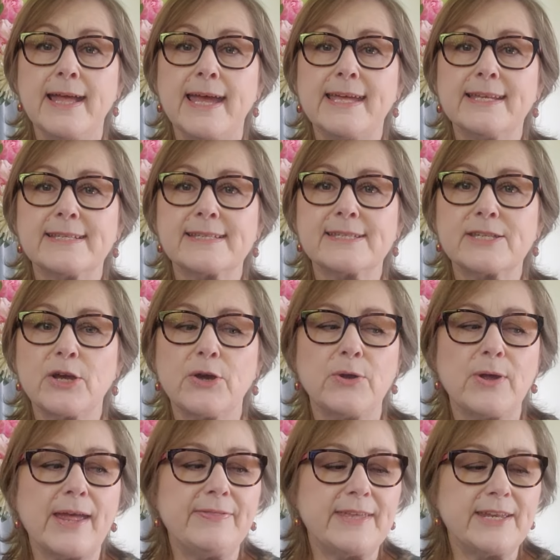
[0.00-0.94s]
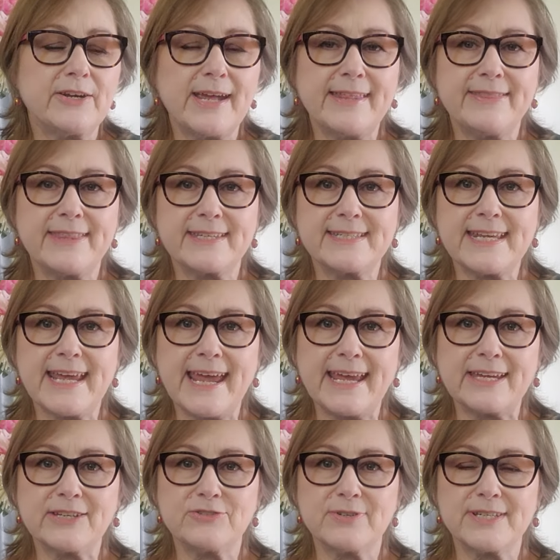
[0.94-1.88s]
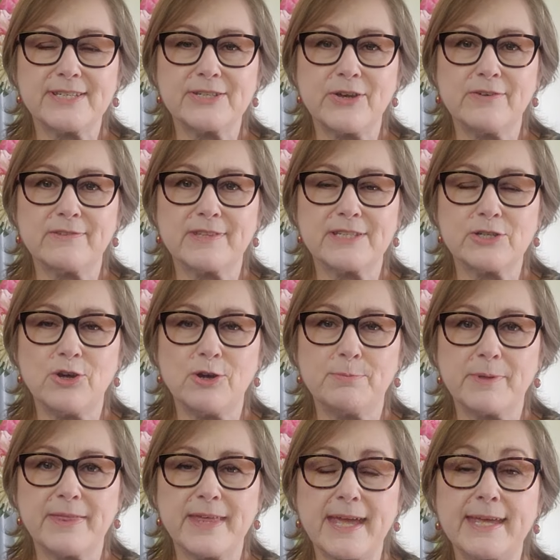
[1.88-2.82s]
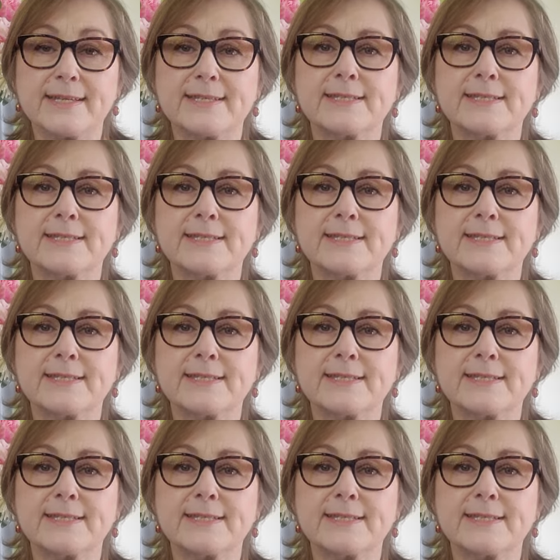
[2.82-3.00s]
And so, and then I had the tank dress over the top of that.